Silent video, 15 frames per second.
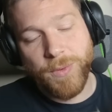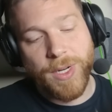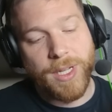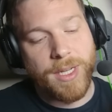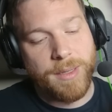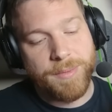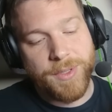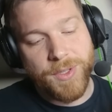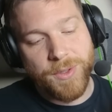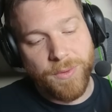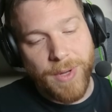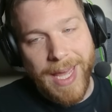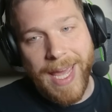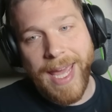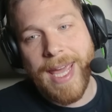it comes to
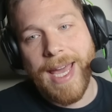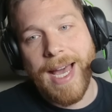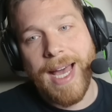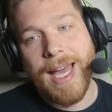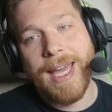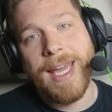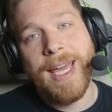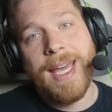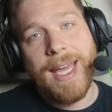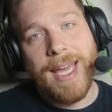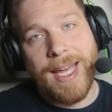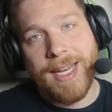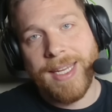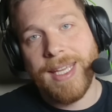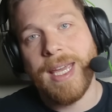AI
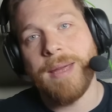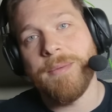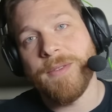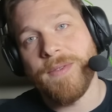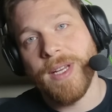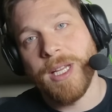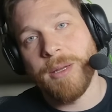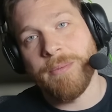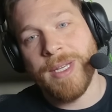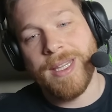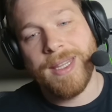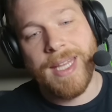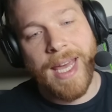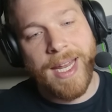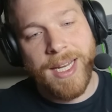and game development
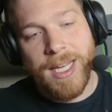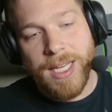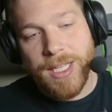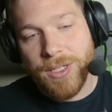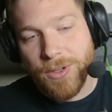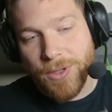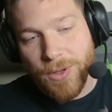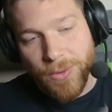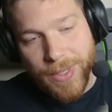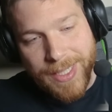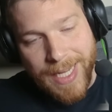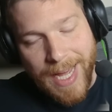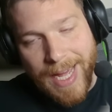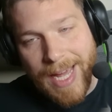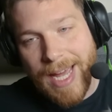that you're going
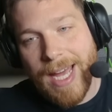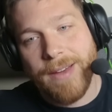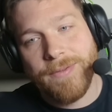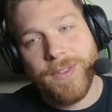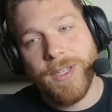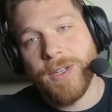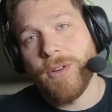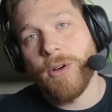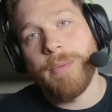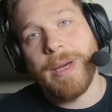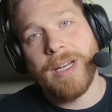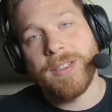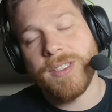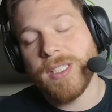to have to know about.